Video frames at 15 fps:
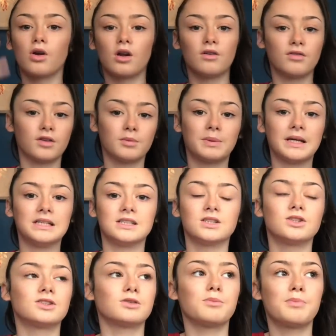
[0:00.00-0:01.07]
all over the place,
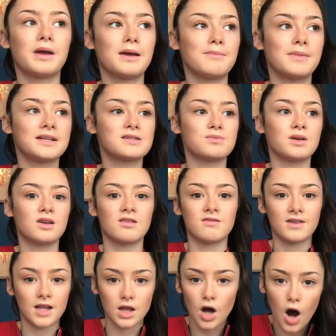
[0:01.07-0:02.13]
and some pain meds make you
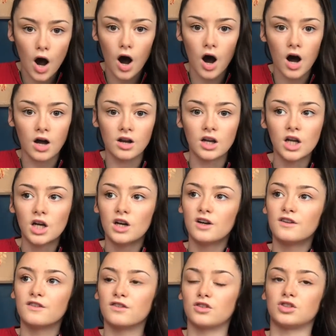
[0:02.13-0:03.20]
really hot and
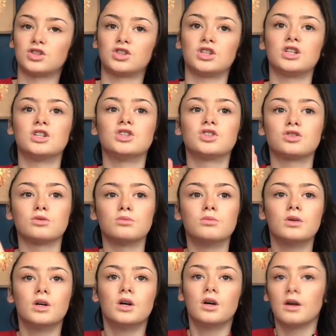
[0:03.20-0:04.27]
flustered, and some,
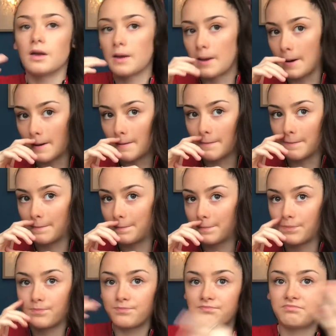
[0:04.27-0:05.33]
you know,
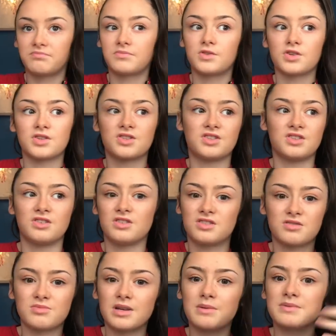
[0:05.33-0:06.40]
just you
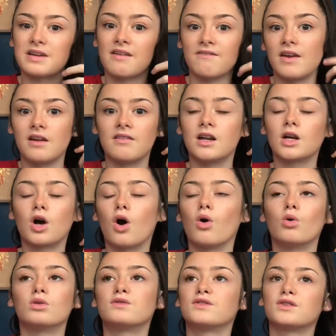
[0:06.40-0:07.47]
sometimes get really
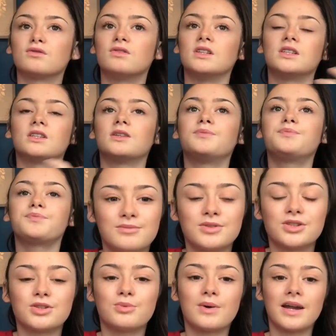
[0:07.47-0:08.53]
cold for some reason.
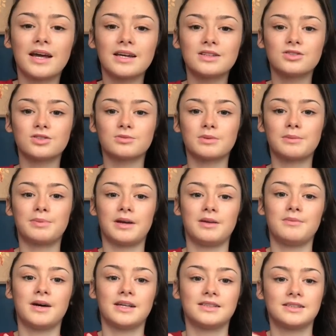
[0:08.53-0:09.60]
So when I took my pain
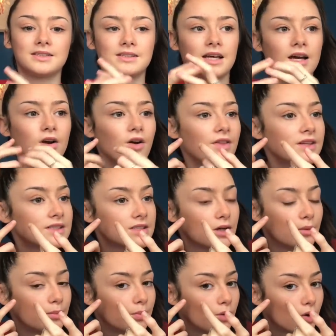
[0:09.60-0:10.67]
meds, I got this
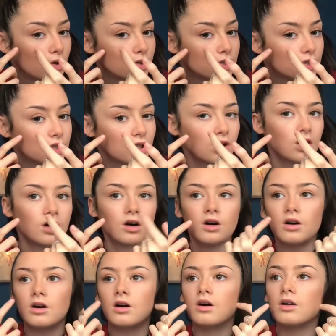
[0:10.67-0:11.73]
little blush
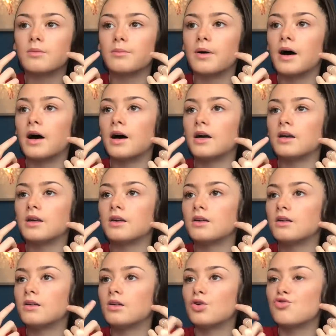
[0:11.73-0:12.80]
on my
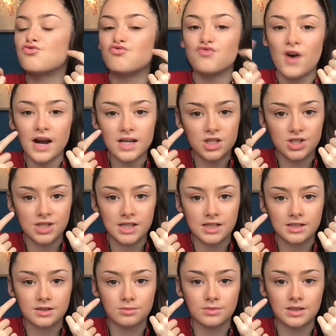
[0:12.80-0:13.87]
right cheek
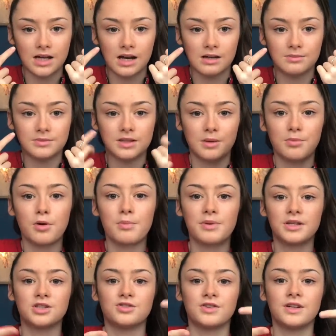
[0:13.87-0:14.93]
sometimes. I'll put a
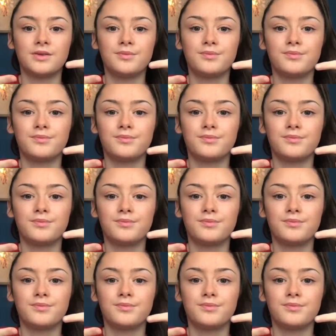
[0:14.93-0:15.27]
picture in.